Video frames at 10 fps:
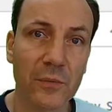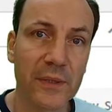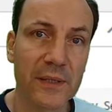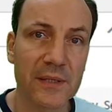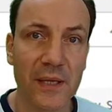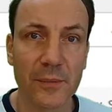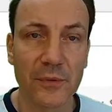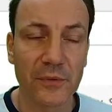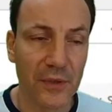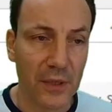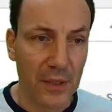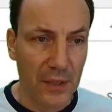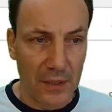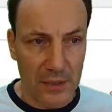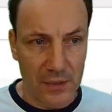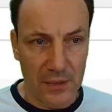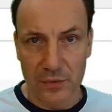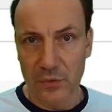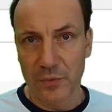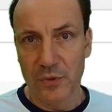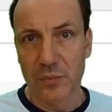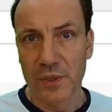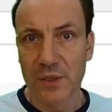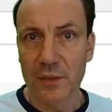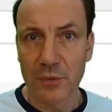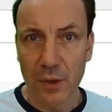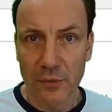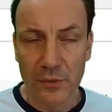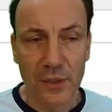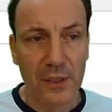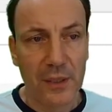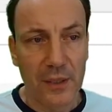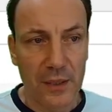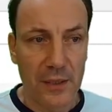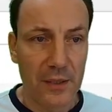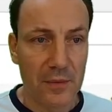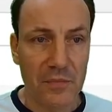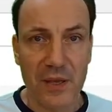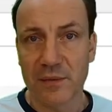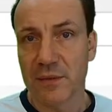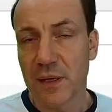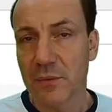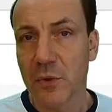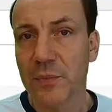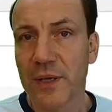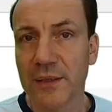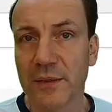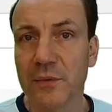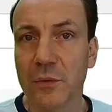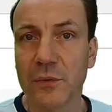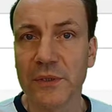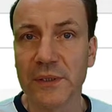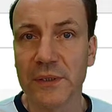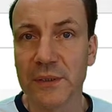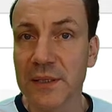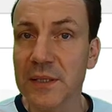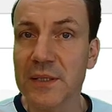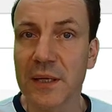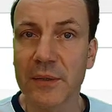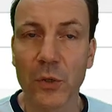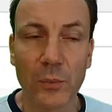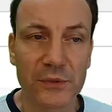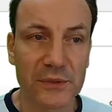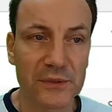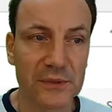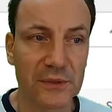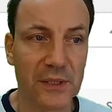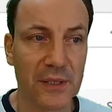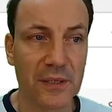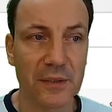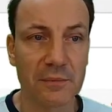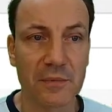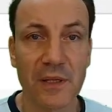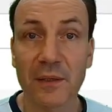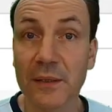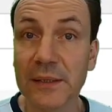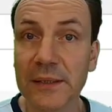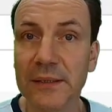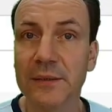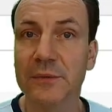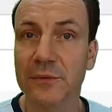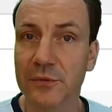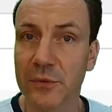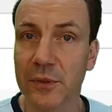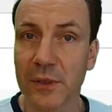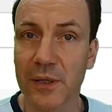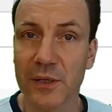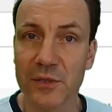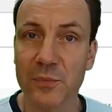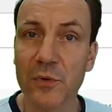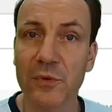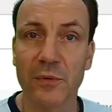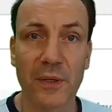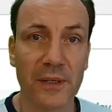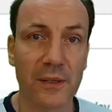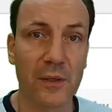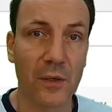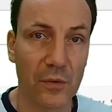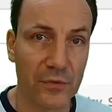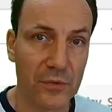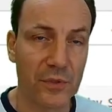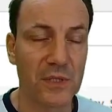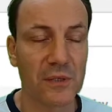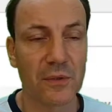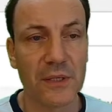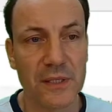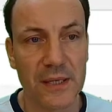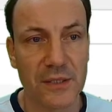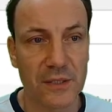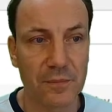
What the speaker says: disabled WP cron and updated all the necessary options that are needed for a smooth running of user synchronization.